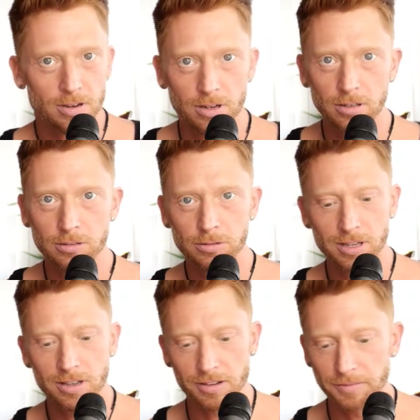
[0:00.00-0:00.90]

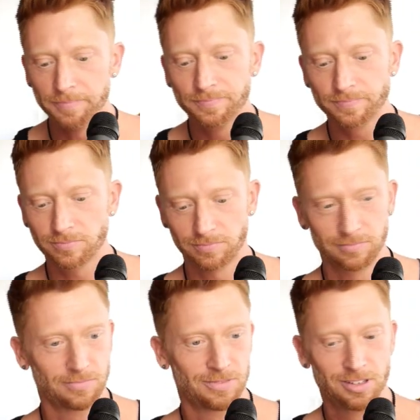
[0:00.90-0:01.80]
Okay,
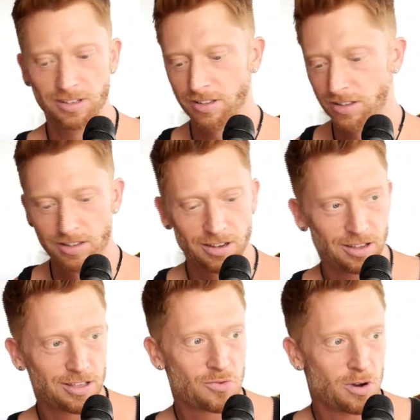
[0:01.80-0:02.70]
I
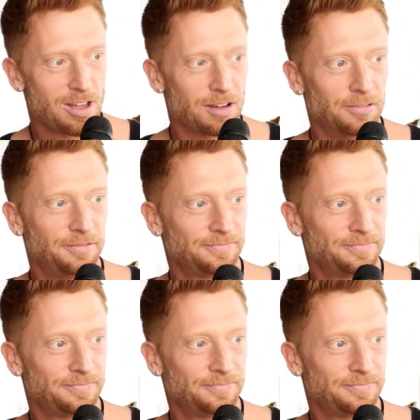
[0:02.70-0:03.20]
think we're live.